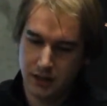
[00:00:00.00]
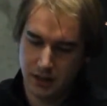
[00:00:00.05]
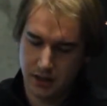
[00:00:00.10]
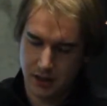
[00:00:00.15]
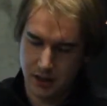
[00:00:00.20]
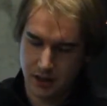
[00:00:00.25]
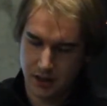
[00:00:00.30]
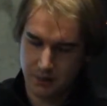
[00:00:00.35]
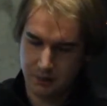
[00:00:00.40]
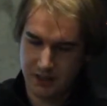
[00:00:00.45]

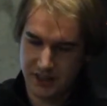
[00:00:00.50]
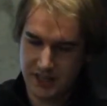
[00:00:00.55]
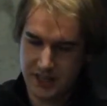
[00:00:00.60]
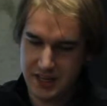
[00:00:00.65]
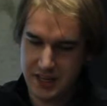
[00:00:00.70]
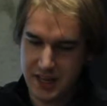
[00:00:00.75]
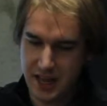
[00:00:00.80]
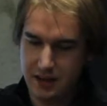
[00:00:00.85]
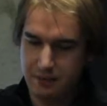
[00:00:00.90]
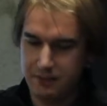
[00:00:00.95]
Um, he
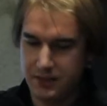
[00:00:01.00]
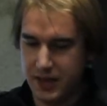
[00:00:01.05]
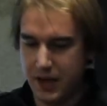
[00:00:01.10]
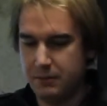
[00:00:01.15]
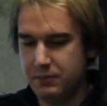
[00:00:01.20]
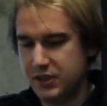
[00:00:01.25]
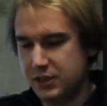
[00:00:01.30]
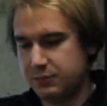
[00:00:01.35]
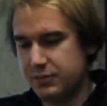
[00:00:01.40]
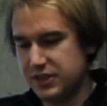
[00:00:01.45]
gave
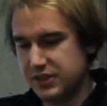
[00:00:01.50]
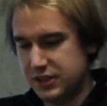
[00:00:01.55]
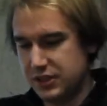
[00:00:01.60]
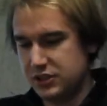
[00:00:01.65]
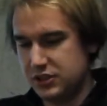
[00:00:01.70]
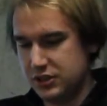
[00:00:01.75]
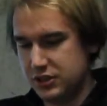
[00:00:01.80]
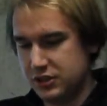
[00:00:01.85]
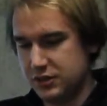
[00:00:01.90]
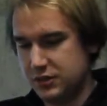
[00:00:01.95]
them the
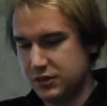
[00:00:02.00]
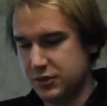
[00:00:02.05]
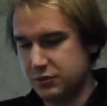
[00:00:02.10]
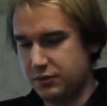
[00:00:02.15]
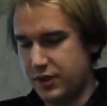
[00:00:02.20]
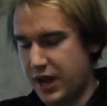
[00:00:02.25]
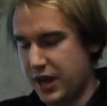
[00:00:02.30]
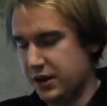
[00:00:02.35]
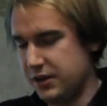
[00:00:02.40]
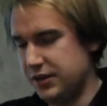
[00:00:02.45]
positions
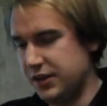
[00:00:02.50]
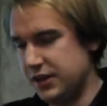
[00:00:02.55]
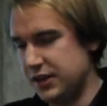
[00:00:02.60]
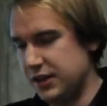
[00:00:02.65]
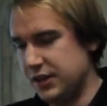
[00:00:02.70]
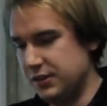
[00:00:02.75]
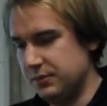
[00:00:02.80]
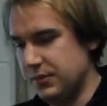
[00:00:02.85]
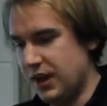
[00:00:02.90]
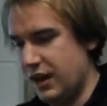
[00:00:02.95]
rather than
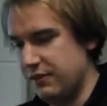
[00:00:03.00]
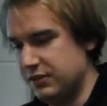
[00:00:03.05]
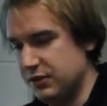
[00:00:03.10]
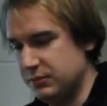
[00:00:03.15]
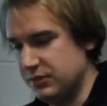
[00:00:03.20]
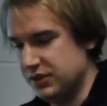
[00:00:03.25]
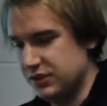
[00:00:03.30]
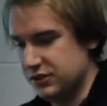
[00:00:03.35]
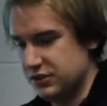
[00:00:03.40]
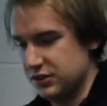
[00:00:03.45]
him having the
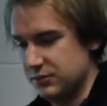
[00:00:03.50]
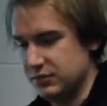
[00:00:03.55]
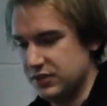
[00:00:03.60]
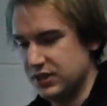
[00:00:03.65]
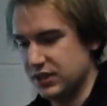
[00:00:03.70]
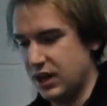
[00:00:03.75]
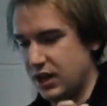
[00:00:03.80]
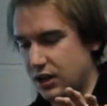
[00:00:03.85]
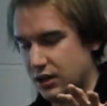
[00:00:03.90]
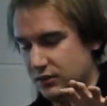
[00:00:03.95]
position
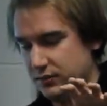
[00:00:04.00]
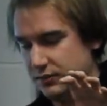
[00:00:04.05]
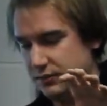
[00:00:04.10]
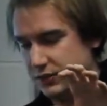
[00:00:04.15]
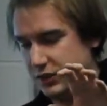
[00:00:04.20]
himself.